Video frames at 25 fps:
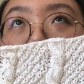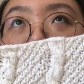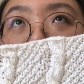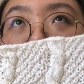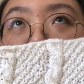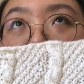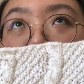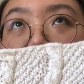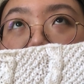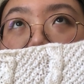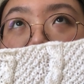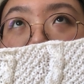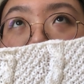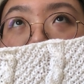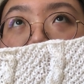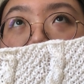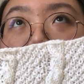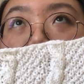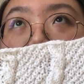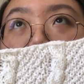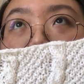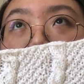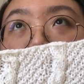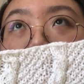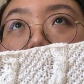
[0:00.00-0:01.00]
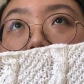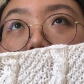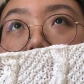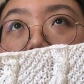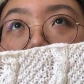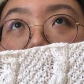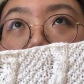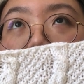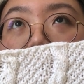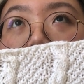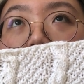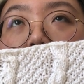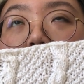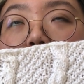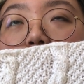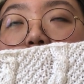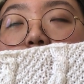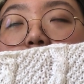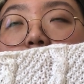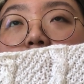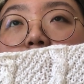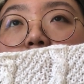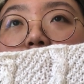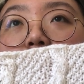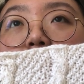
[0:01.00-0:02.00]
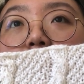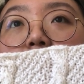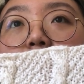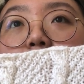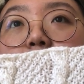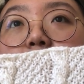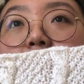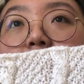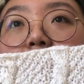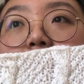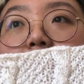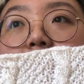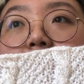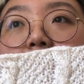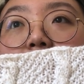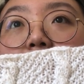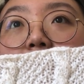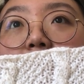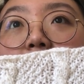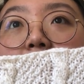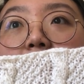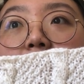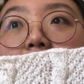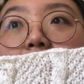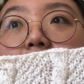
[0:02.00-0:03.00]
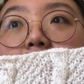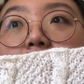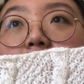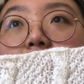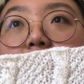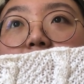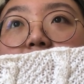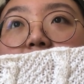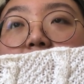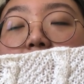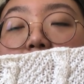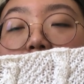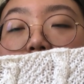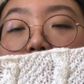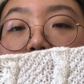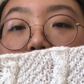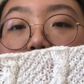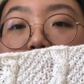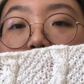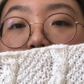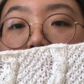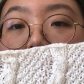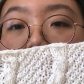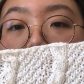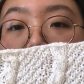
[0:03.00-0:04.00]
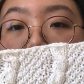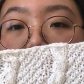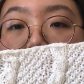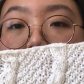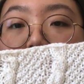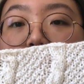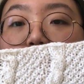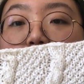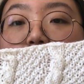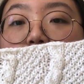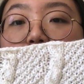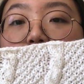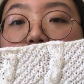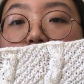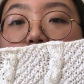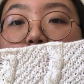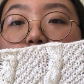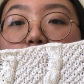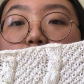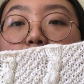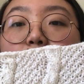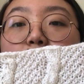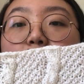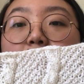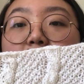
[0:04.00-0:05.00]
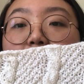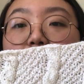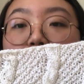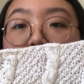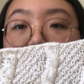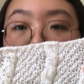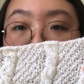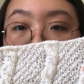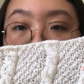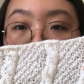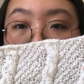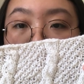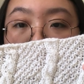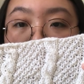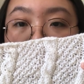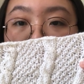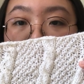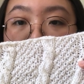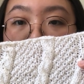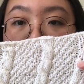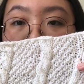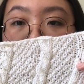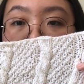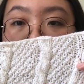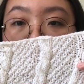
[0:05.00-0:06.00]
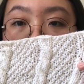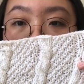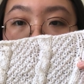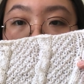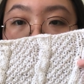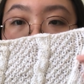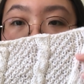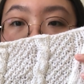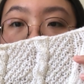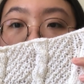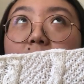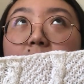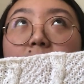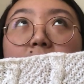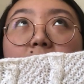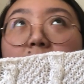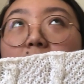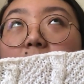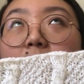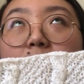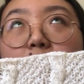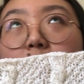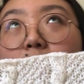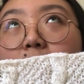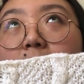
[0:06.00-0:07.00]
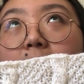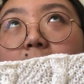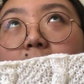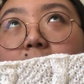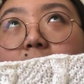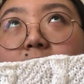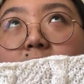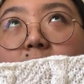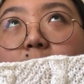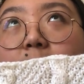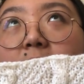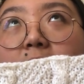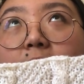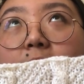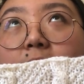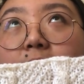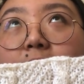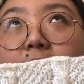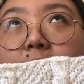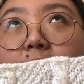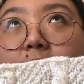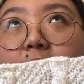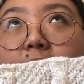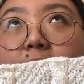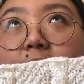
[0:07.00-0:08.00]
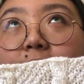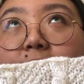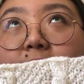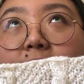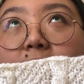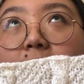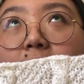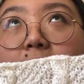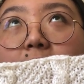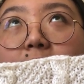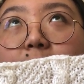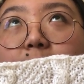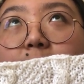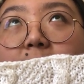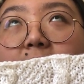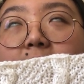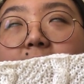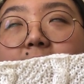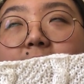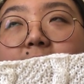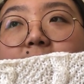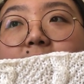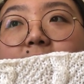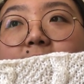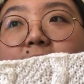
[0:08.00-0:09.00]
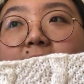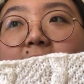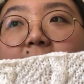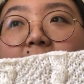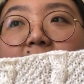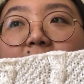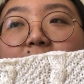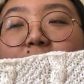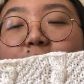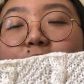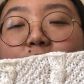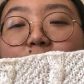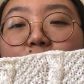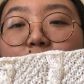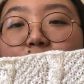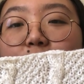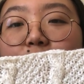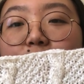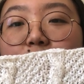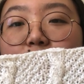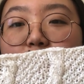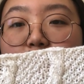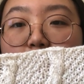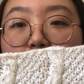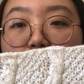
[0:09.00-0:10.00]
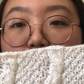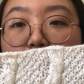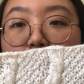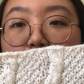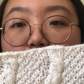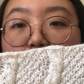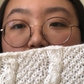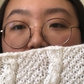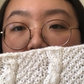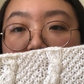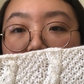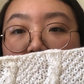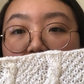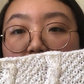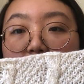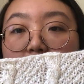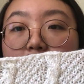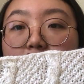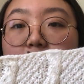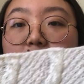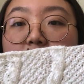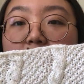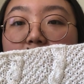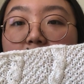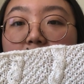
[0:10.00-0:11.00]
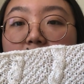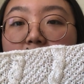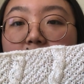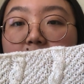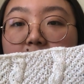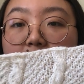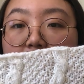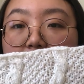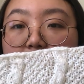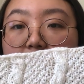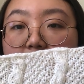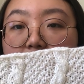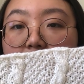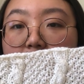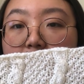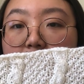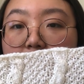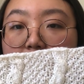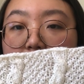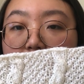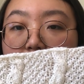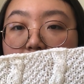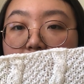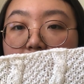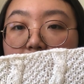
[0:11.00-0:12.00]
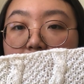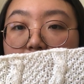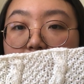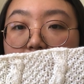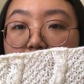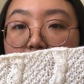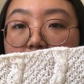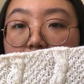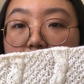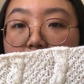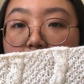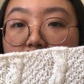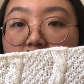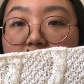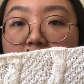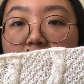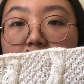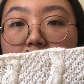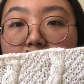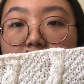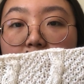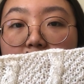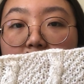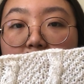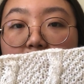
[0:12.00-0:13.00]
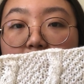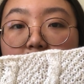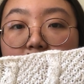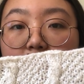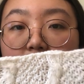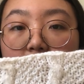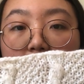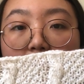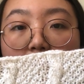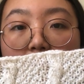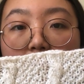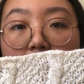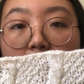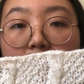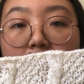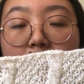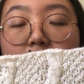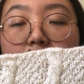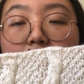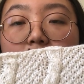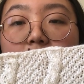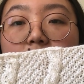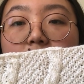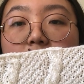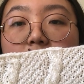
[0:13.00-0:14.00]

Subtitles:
based on my row gauge, that meant I had 10 rows to do my short row shaping over. Anyway, somehow I figured out that meant I had to do short rows 5 times. 60 is easily divided by 5,